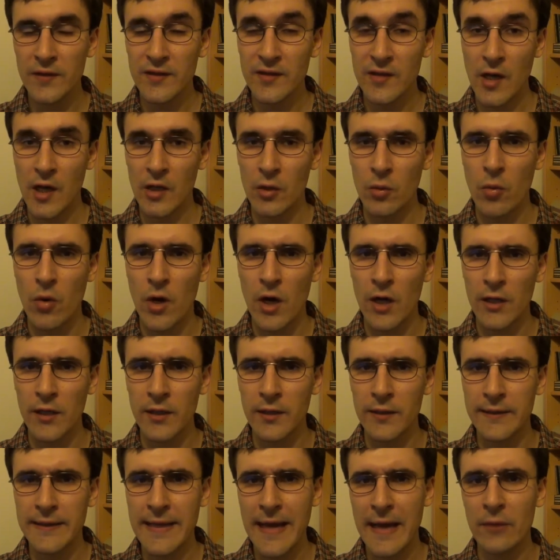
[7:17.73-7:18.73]
Scott
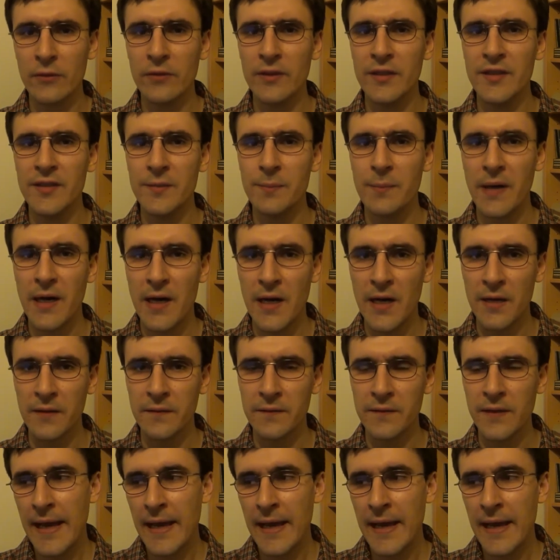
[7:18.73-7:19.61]
Walker down this path,